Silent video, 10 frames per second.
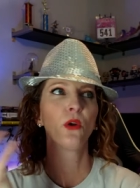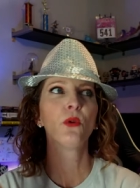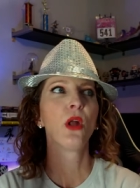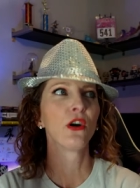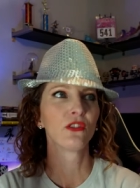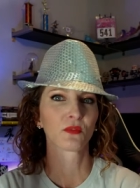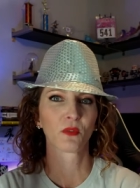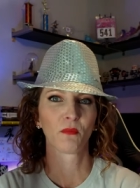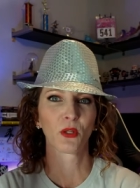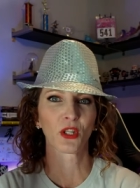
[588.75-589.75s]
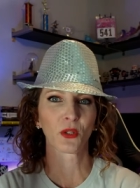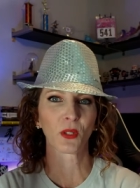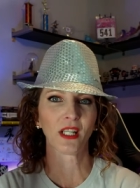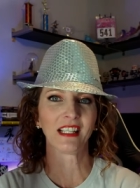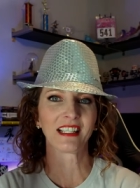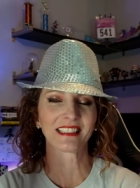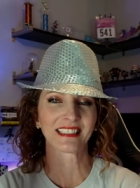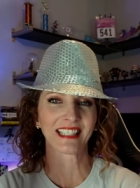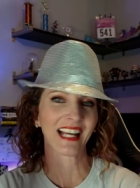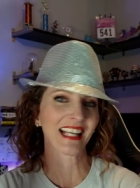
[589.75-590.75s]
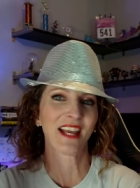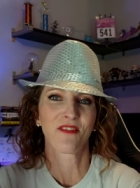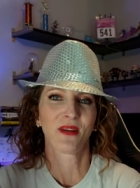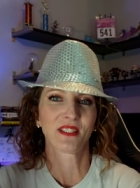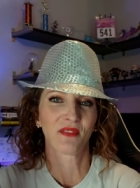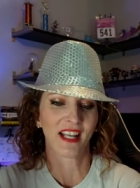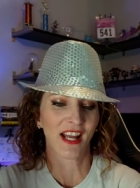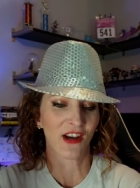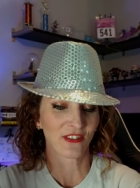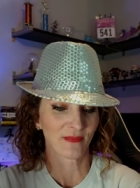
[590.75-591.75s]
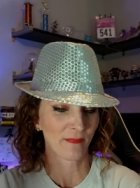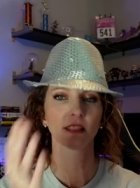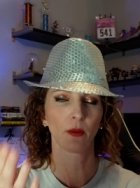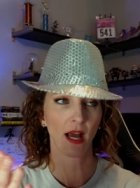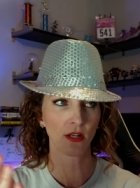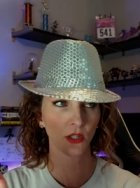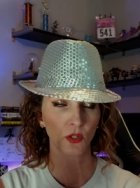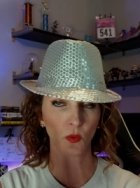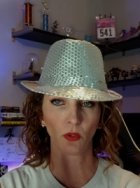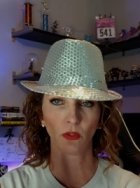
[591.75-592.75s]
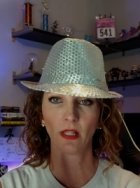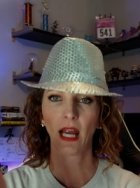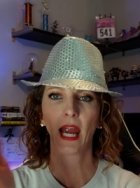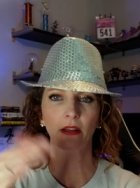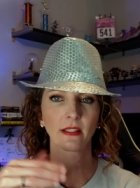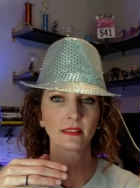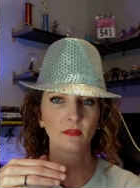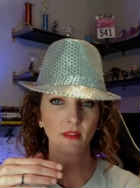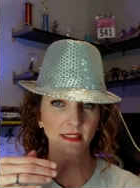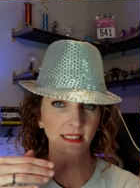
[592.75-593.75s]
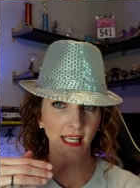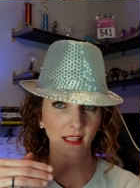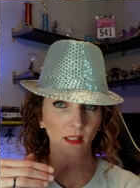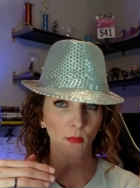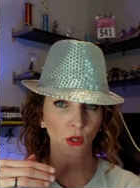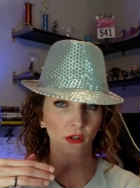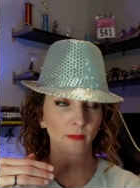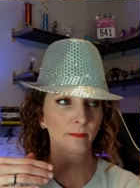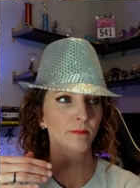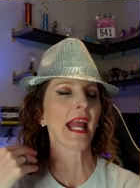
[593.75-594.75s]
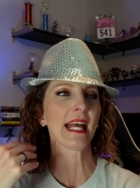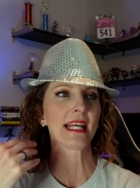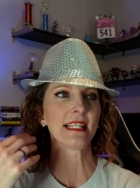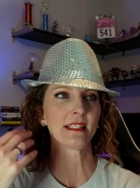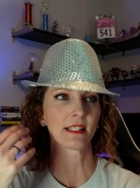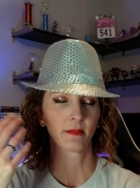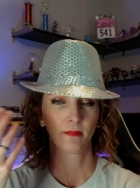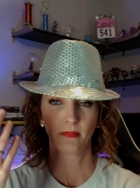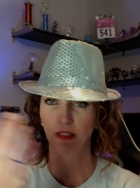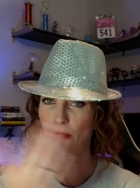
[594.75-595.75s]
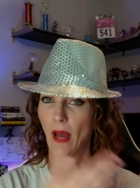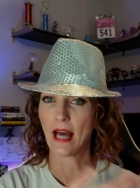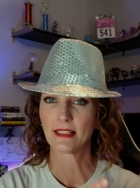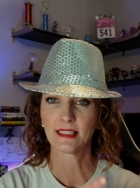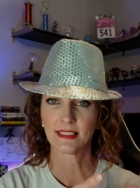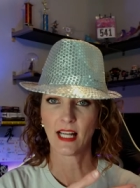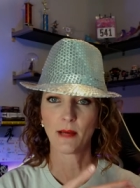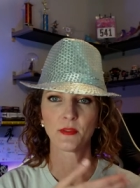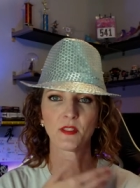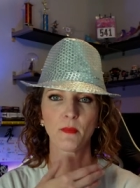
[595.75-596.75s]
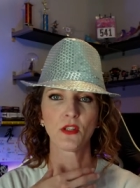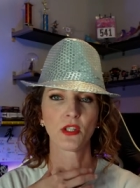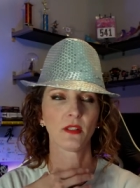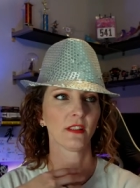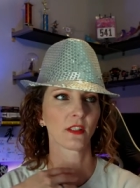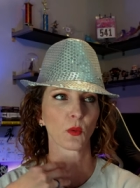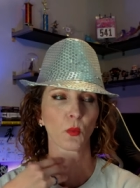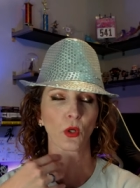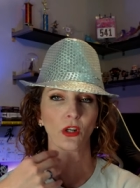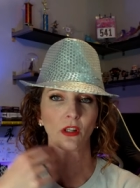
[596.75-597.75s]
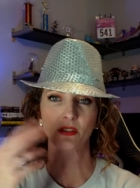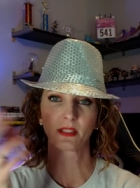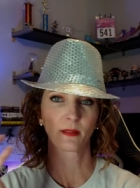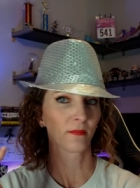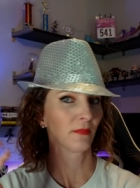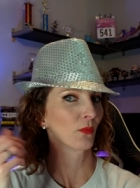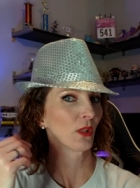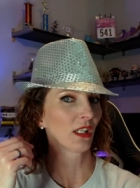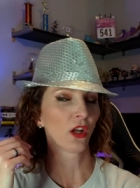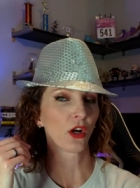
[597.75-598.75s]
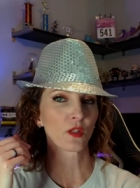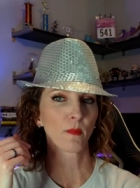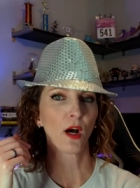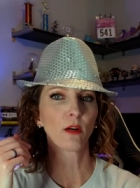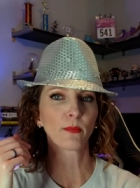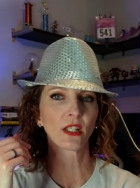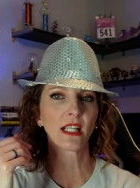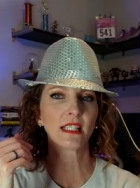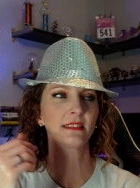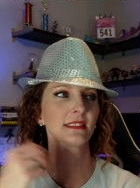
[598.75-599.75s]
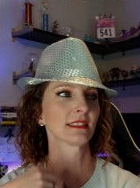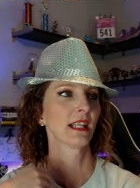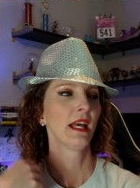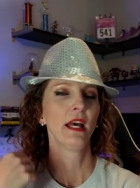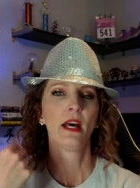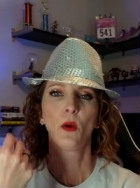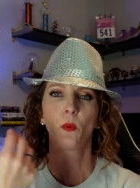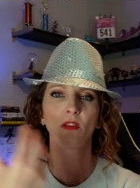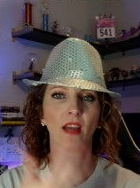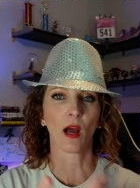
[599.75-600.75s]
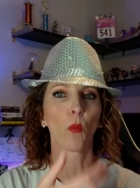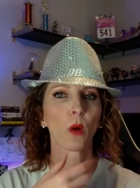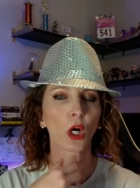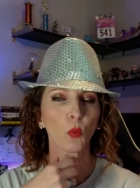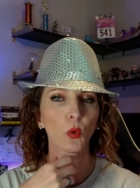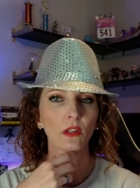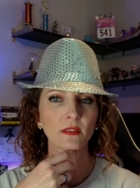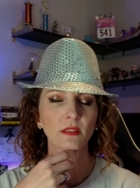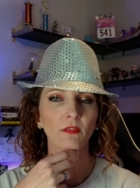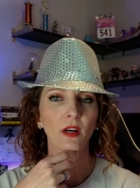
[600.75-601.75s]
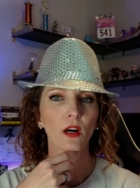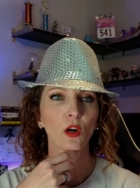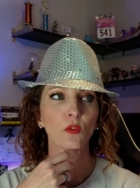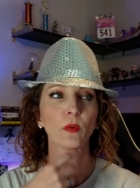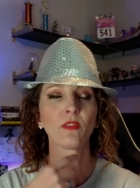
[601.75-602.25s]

Who knows what book 3 is? I can't wait to find out. So as usual, Harry's investigating a murder, and You know, as the synopsis mentioned, there were some really large paw prints. We've got werewolves involved.